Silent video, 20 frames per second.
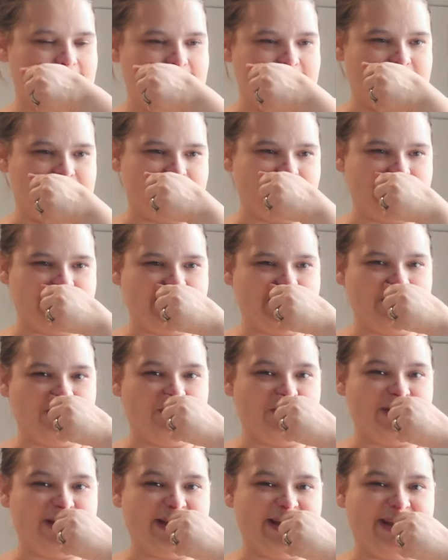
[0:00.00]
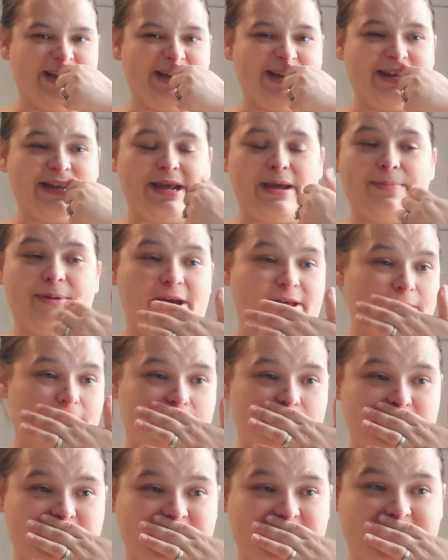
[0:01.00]
is to read about
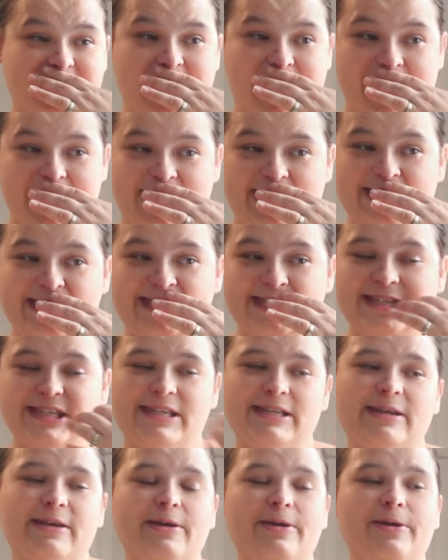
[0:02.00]
this case.